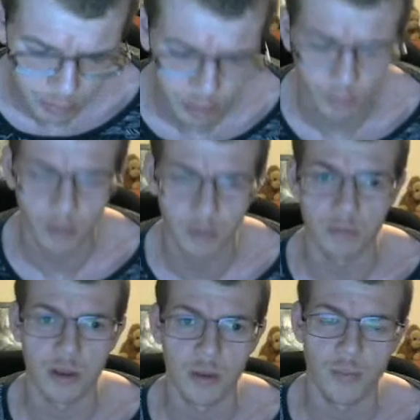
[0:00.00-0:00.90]
the one who
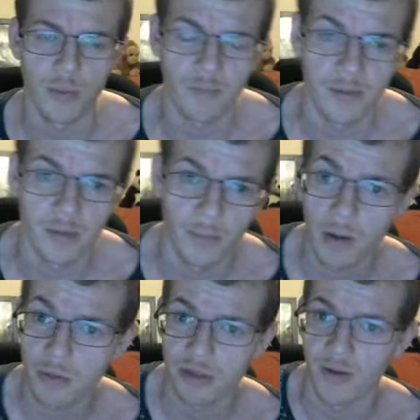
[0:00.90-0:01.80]
did probably the
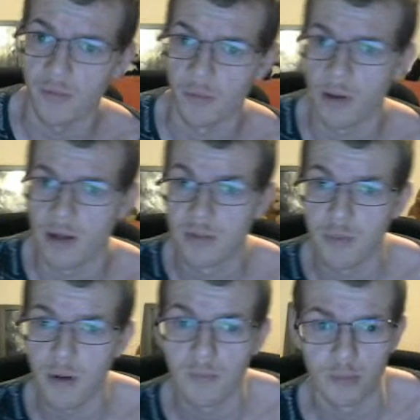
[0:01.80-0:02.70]
most out of the West
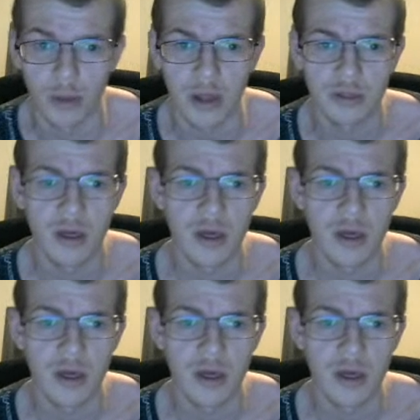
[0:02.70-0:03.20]
Brom players.